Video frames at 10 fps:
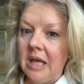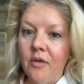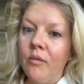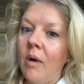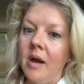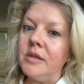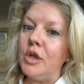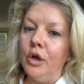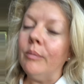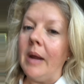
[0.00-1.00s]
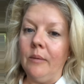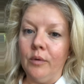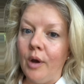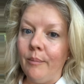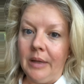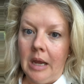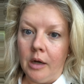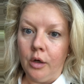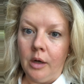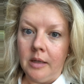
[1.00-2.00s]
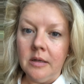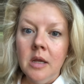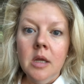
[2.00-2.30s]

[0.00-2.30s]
otherwise your paint will not be accurate.